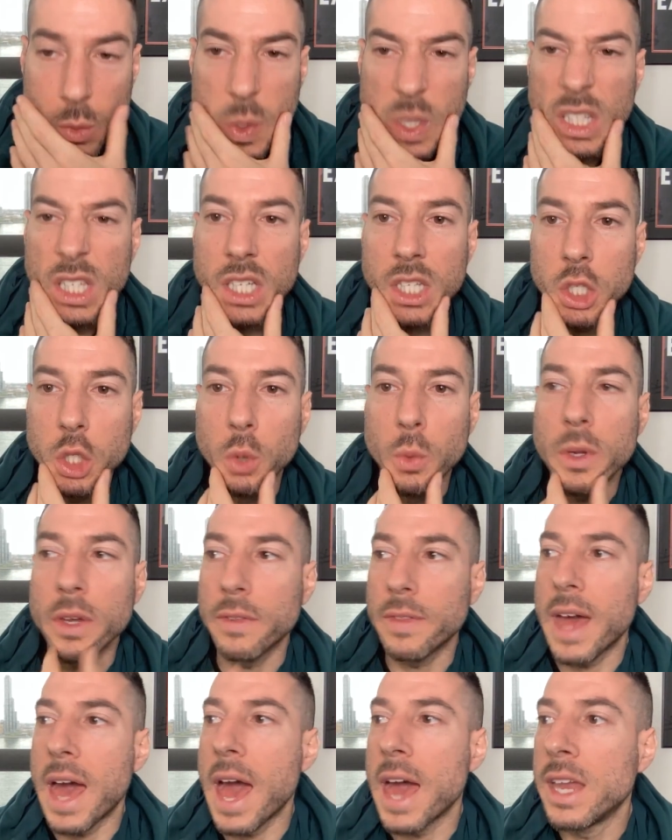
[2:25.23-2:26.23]
really doing
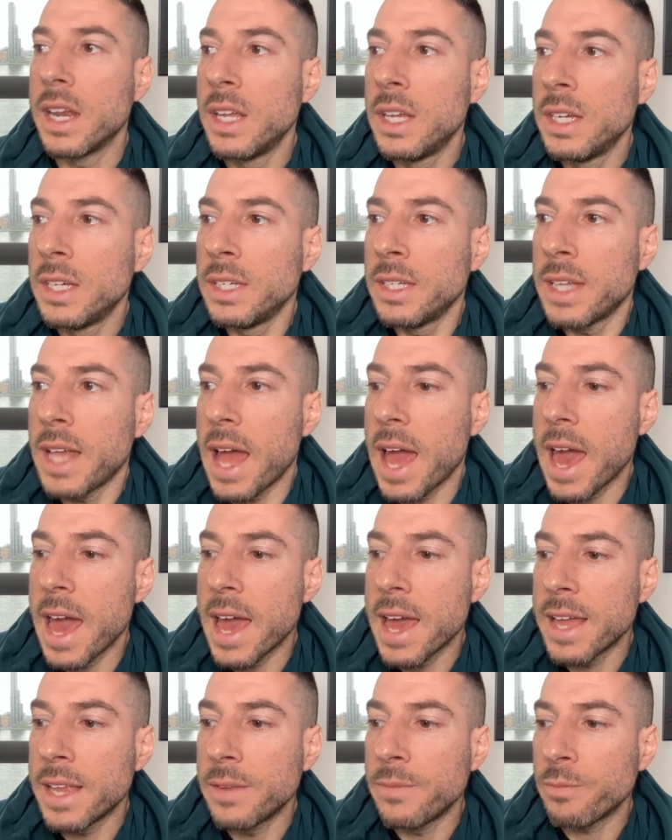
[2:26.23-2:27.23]
that.
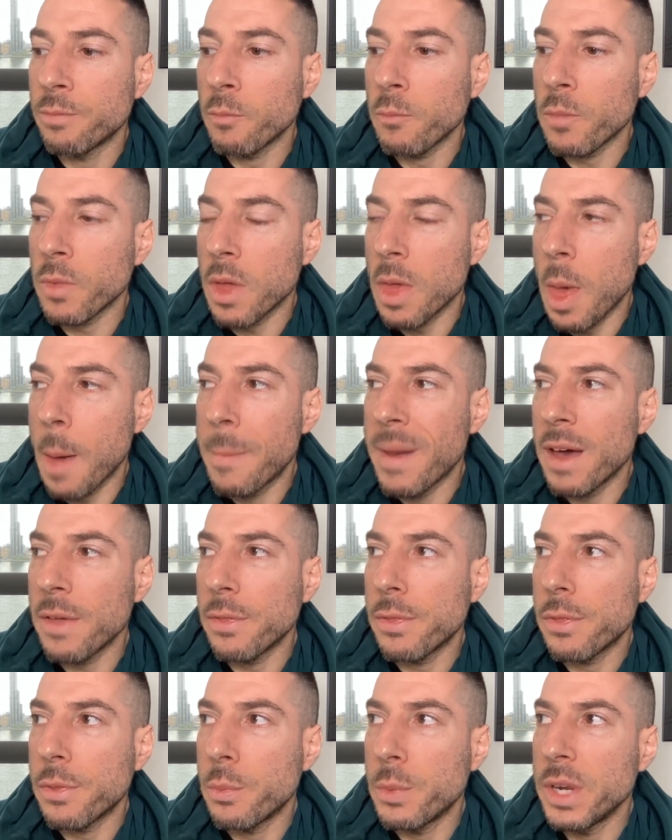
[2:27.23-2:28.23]
And
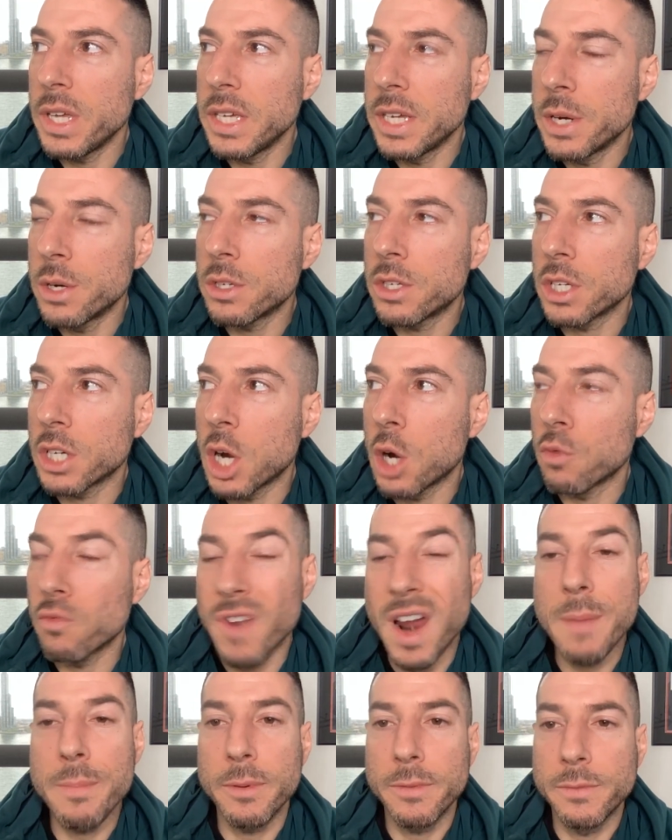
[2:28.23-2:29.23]
about 3 years ago,
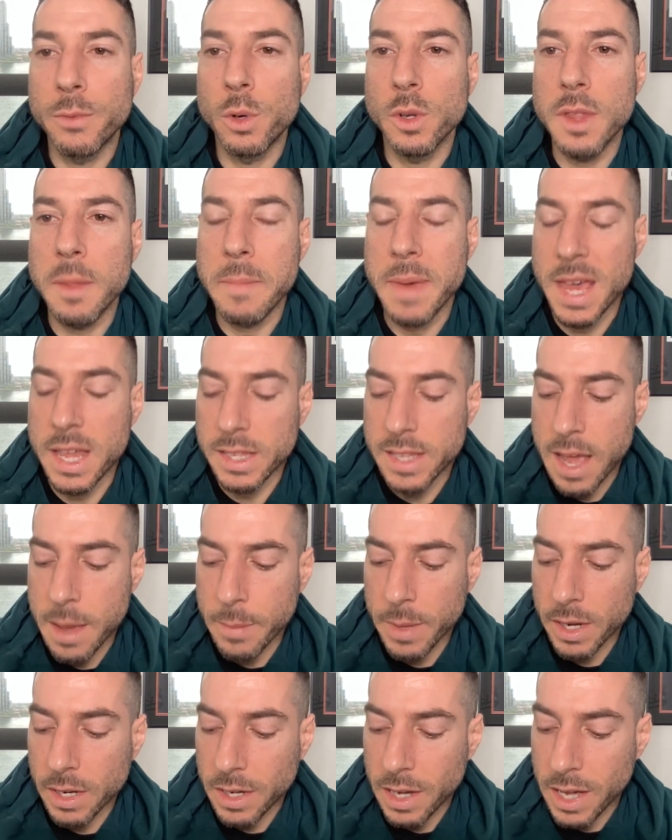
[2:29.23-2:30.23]
right before the
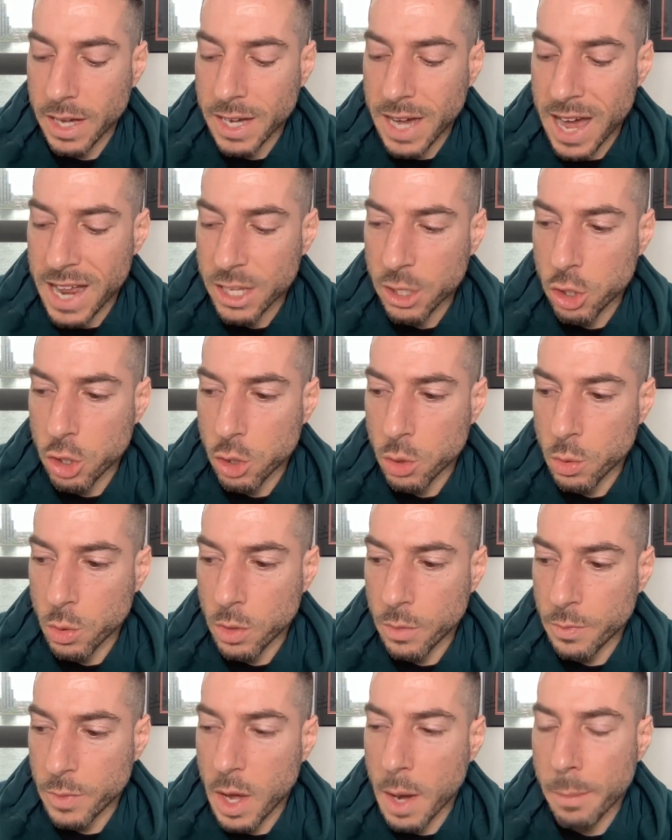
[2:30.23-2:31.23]
pandemic, I got into
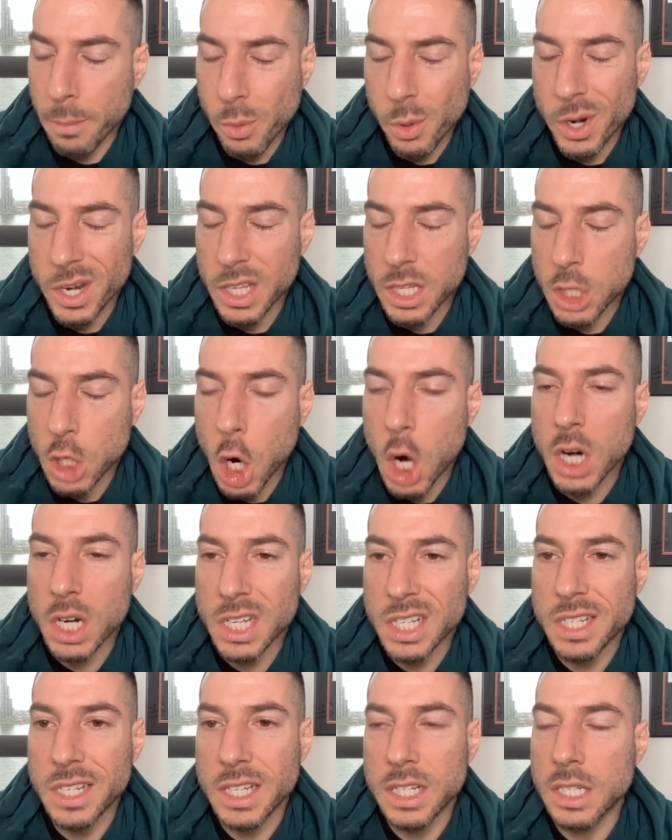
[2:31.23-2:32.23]
a pretty dark
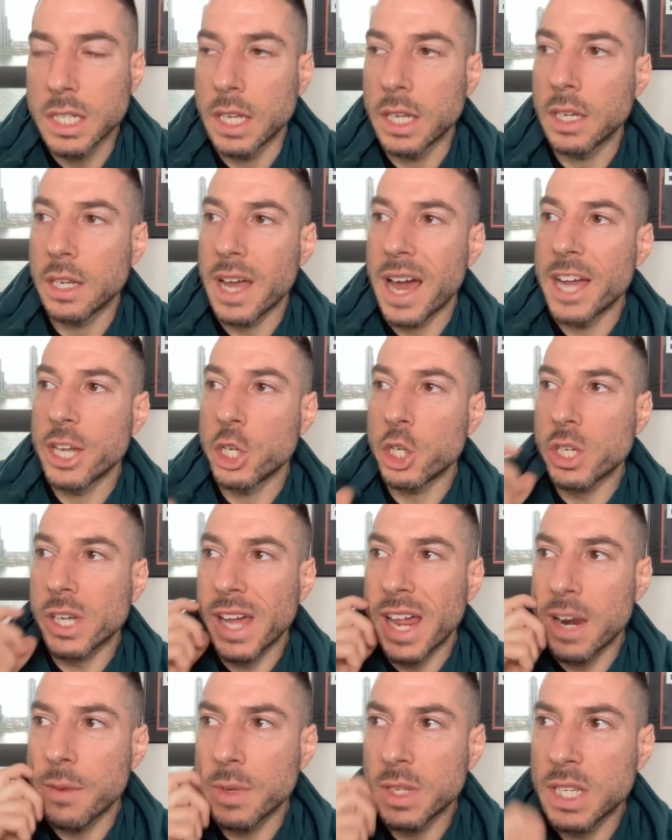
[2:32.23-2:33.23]
season. I just got
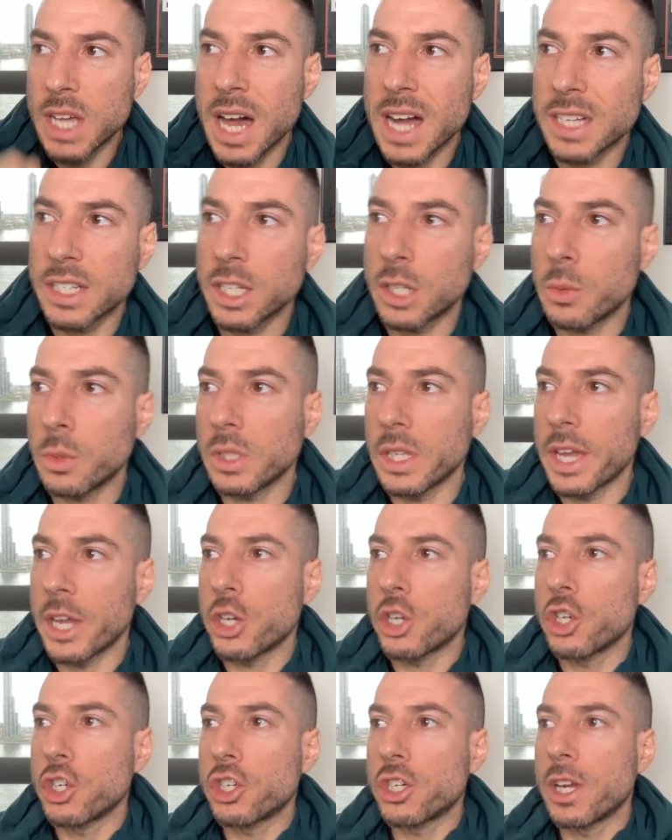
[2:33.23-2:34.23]
out of a toxic
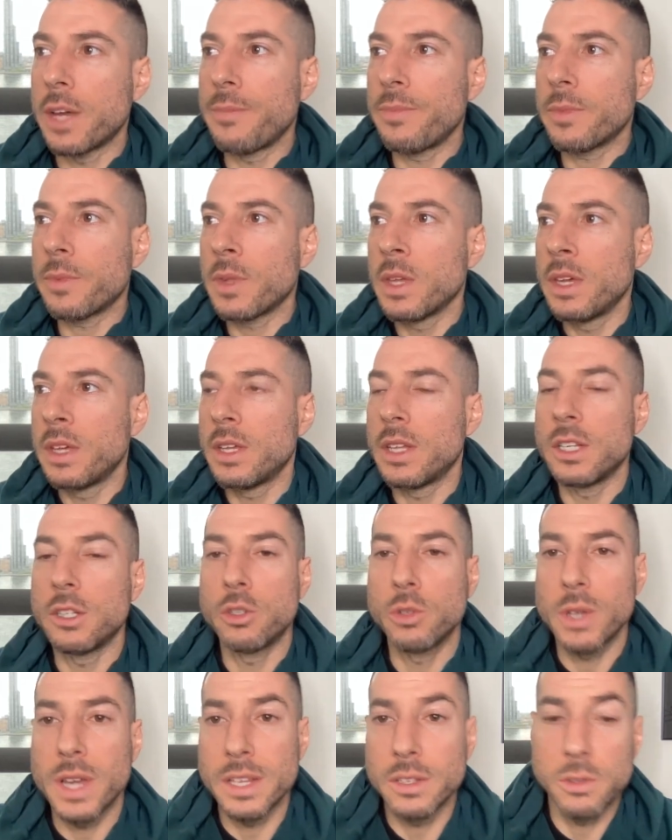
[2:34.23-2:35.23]
relationship. As
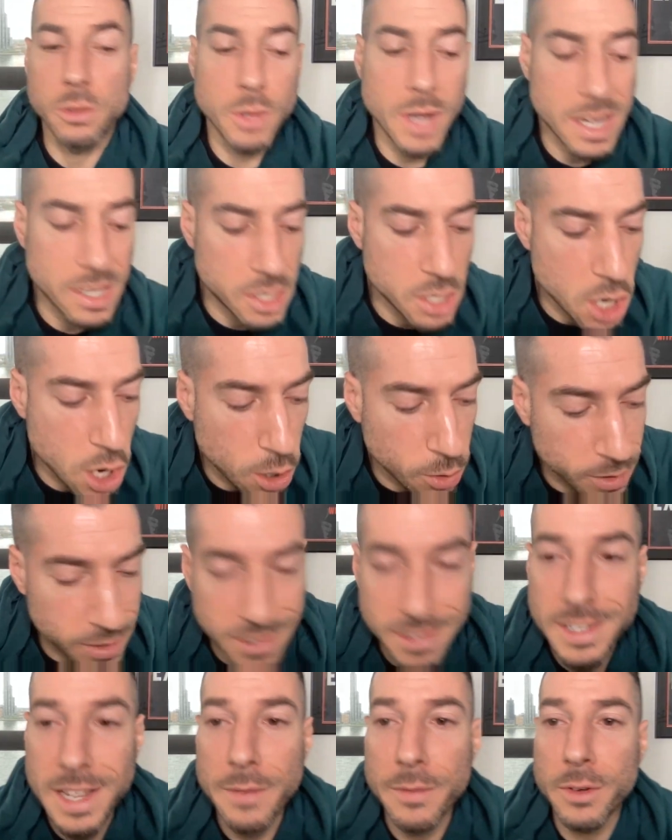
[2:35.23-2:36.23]
you guys know,
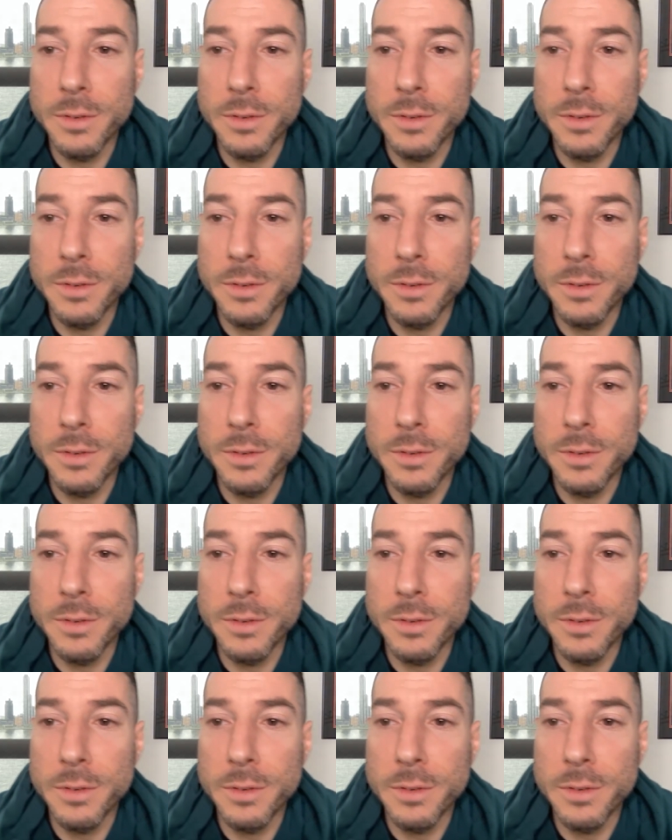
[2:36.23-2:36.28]
it's never